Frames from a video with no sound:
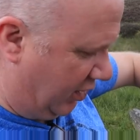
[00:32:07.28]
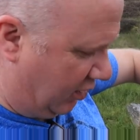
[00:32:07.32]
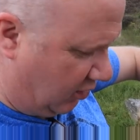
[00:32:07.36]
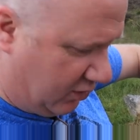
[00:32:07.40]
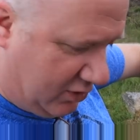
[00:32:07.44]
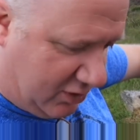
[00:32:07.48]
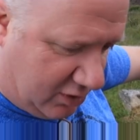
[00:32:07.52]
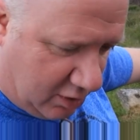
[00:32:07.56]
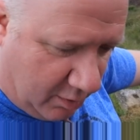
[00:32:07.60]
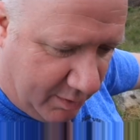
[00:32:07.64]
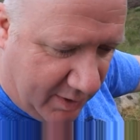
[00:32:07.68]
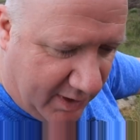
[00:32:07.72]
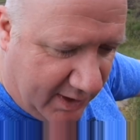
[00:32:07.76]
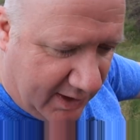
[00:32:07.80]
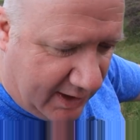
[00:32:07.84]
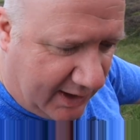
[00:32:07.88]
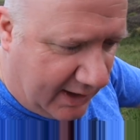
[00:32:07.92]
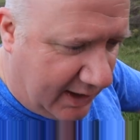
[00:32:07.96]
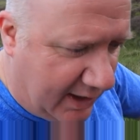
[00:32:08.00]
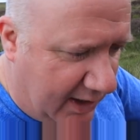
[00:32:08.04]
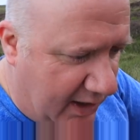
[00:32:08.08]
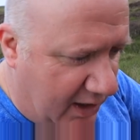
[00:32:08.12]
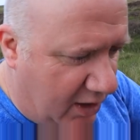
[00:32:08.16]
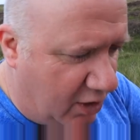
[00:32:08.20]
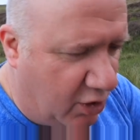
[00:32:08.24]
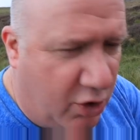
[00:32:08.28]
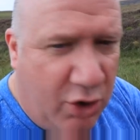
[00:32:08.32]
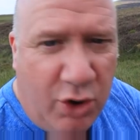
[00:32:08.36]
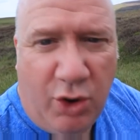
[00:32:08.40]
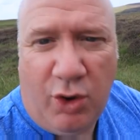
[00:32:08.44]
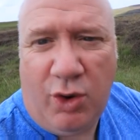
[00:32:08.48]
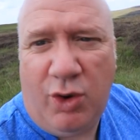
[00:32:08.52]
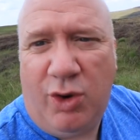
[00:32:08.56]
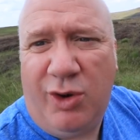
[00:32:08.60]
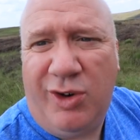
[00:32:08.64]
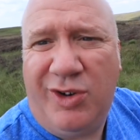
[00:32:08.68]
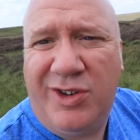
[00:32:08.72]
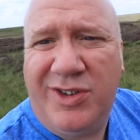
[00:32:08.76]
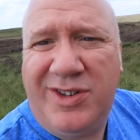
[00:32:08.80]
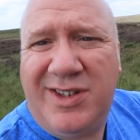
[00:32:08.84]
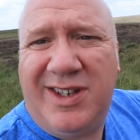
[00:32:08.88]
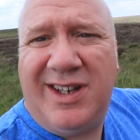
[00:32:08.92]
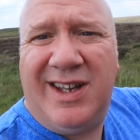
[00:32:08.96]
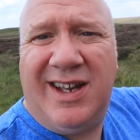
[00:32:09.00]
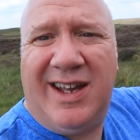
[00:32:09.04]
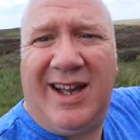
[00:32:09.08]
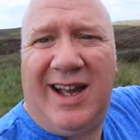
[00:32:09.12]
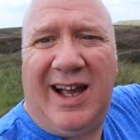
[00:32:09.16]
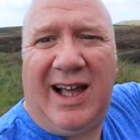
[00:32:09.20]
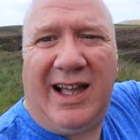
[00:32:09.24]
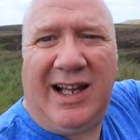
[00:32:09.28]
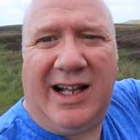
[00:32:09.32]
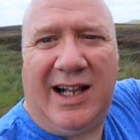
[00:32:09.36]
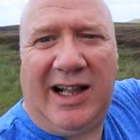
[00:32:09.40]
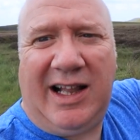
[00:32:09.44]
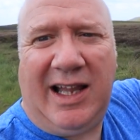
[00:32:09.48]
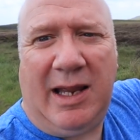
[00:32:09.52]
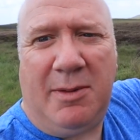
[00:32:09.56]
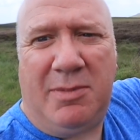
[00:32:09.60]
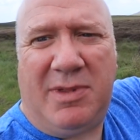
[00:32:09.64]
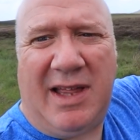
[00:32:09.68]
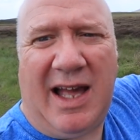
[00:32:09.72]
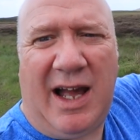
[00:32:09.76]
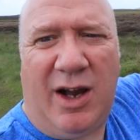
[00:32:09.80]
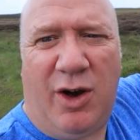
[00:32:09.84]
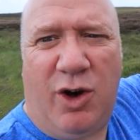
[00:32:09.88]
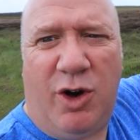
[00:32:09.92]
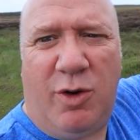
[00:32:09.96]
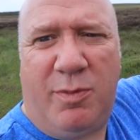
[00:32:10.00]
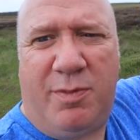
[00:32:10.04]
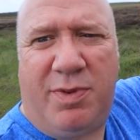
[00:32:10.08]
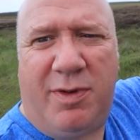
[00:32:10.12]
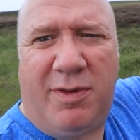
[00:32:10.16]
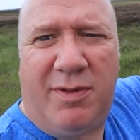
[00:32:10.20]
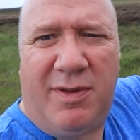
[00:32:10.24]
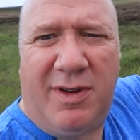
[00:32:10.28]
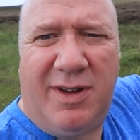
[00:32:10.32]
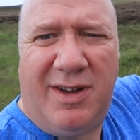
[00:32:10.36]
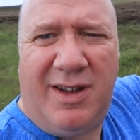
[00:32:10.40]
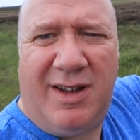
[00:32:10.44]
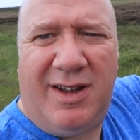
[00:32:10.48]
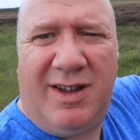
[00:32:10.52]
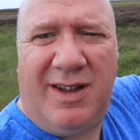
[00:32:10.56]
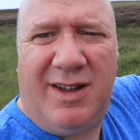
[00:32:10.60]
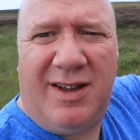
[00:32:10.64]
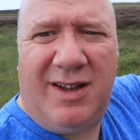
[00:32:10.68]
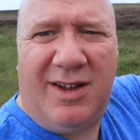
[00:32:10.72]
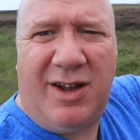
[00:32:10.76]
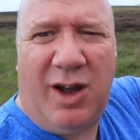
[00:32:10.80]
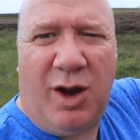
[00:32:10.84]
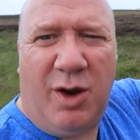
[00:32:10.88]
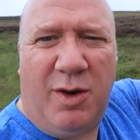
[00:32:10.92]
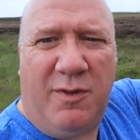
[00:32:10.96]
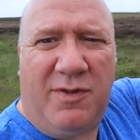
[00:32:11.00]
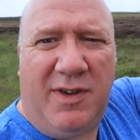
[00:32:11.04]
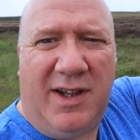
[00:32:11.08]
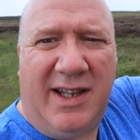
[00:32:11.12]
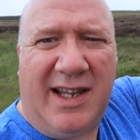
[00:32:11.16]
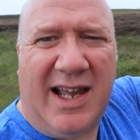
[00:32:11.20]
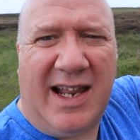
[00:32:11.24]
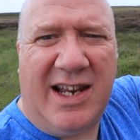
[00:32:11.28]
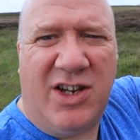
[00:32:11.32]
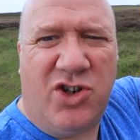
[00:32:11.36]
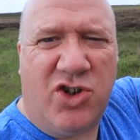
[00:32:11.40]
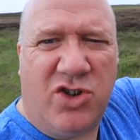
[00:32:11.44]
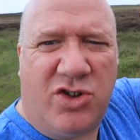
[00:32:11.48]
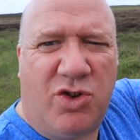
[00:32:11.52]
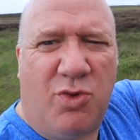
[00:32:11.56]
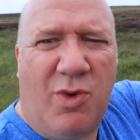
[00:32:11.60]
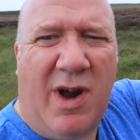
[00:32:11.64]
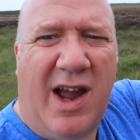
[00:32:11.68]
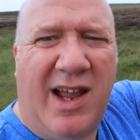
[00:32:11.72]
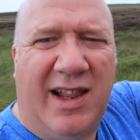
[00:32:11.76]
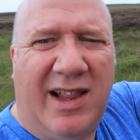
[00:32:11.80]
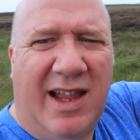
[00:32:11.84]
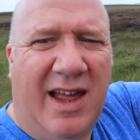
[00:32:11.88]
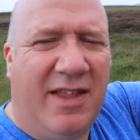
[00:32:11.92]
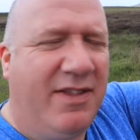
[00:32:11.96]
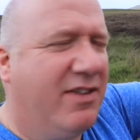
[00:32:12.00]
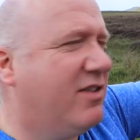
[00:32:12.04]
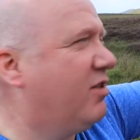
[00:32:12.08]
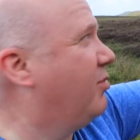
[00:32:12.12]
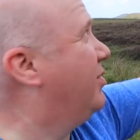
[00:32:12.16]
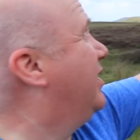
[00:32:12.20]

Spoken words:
use some of the cord and clip that up. Hopefully get it just the right length